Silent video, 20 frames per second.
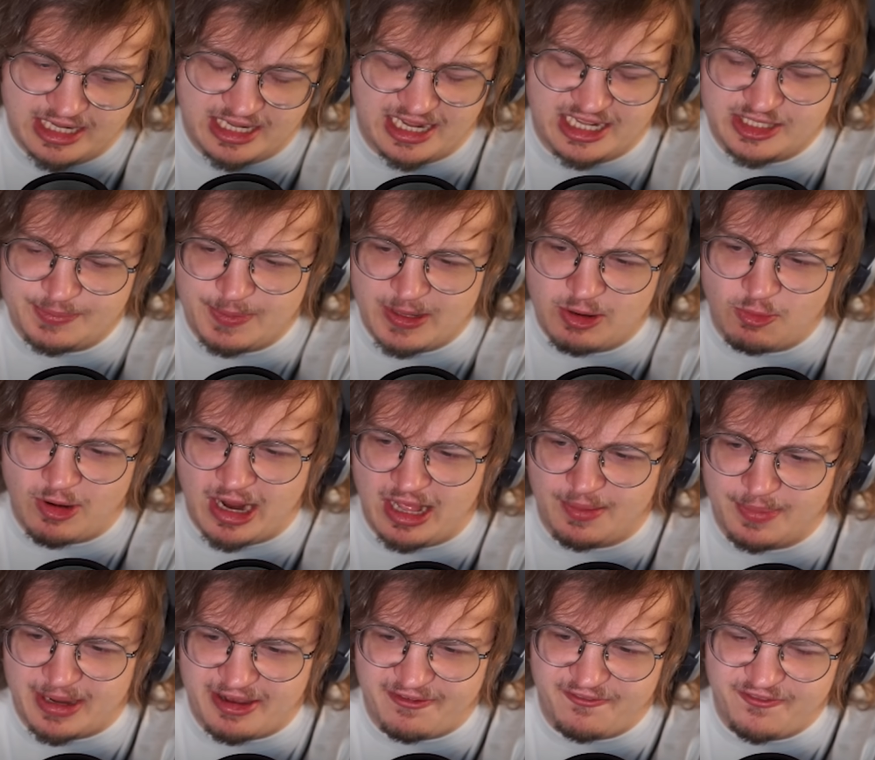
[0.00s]
has been a while,
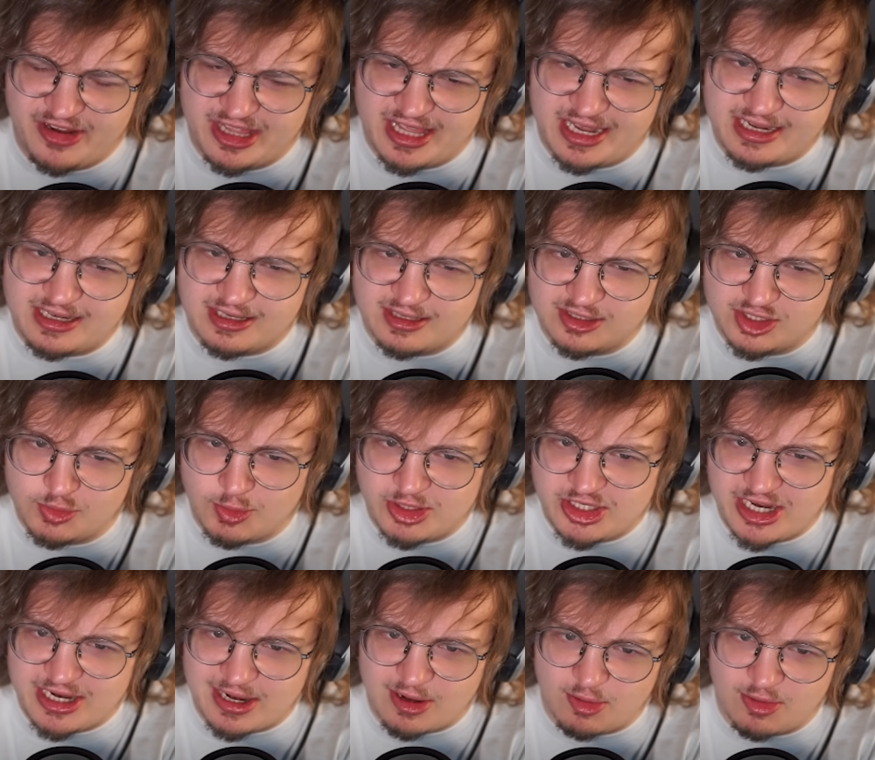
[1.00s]
but I feel like Switch
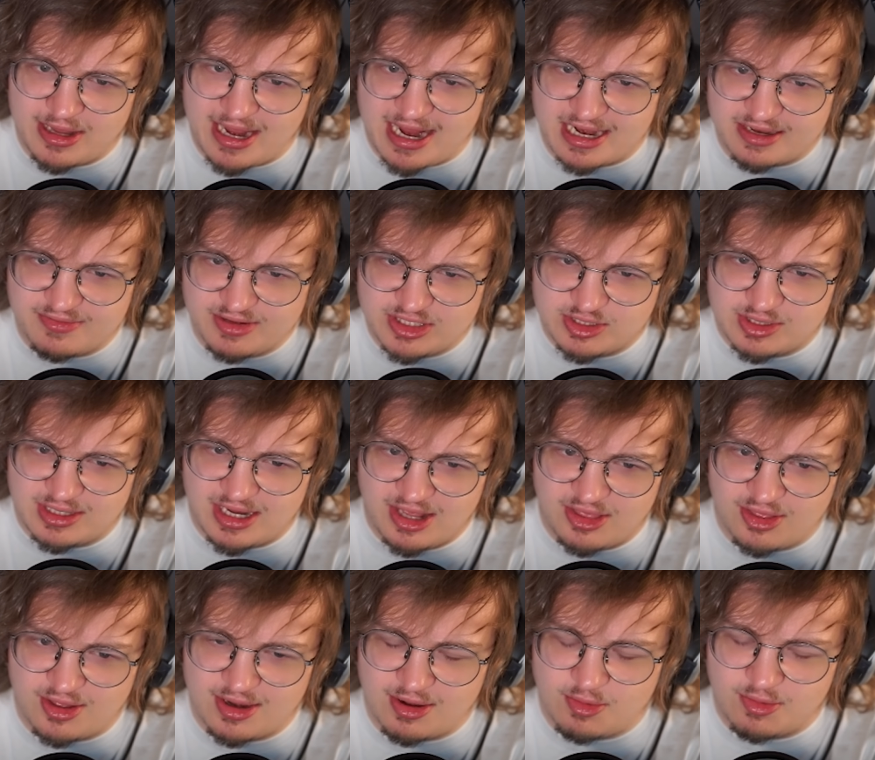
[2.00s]
AI only activates. I
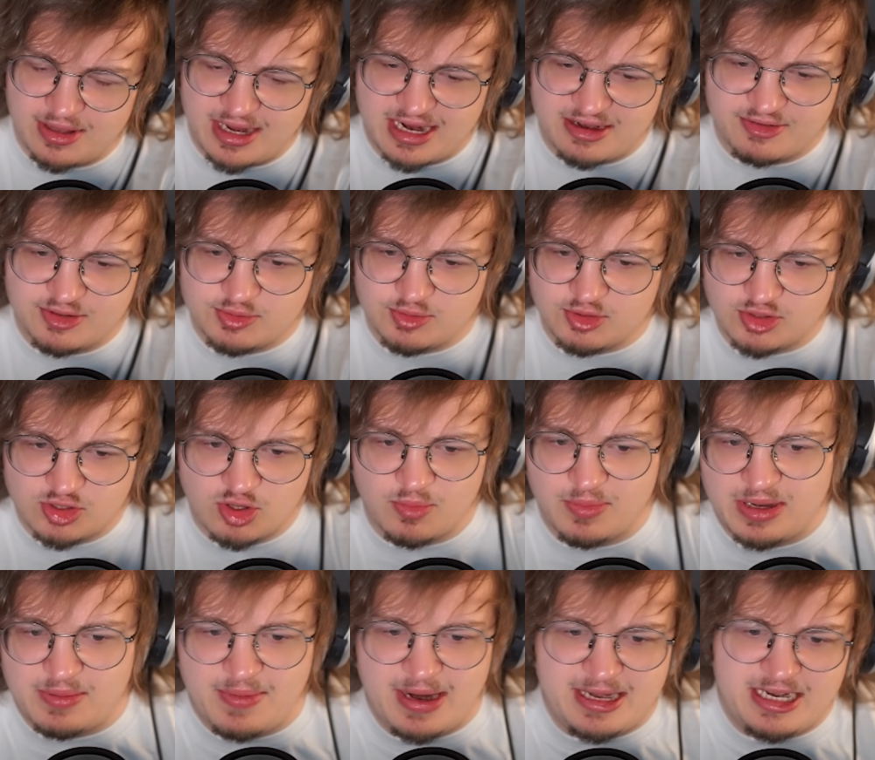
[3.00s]
thought it only activates when you're slow,
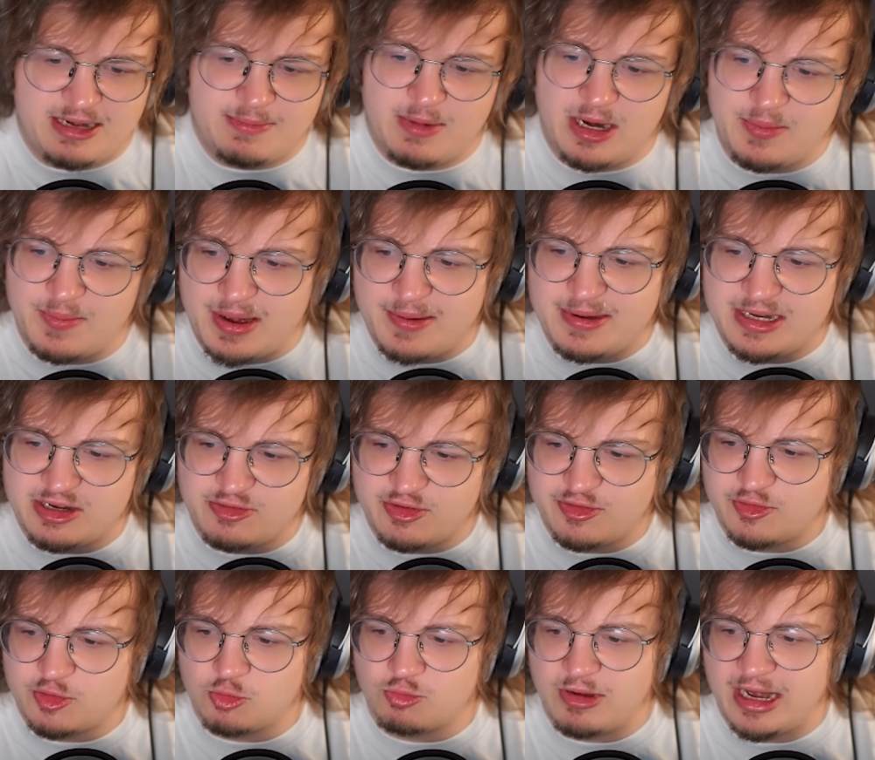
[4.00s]
but it might it might be different
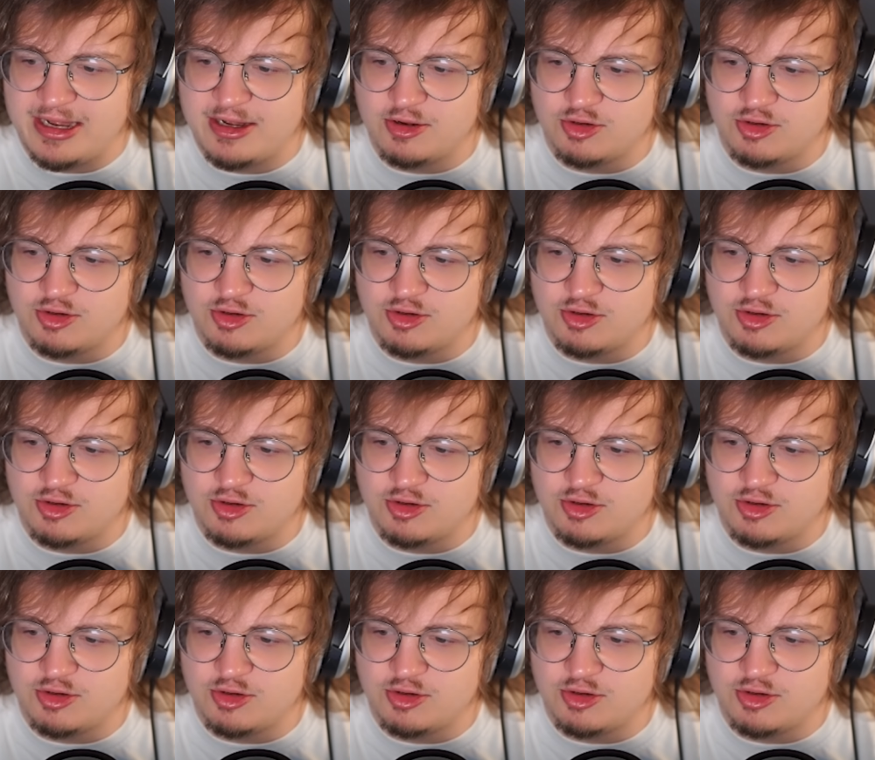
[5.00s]
for rando